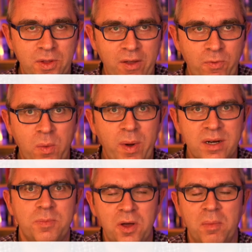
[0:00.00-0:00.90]
If we were
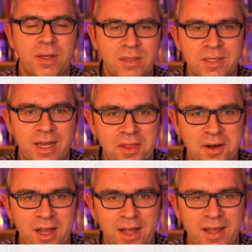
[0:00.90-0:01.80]
to put a bundle
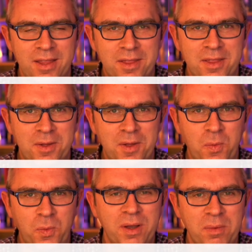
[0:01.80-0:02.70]
together, it
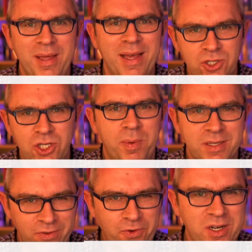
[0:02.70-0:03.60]
wouldn't be as cheap
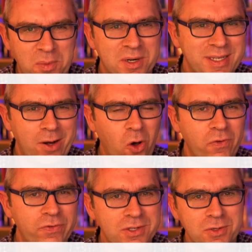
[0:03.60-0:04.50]
as the 40%
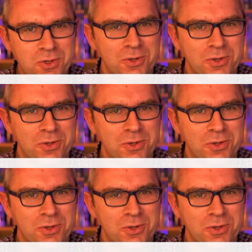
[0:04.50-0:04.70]
off. So use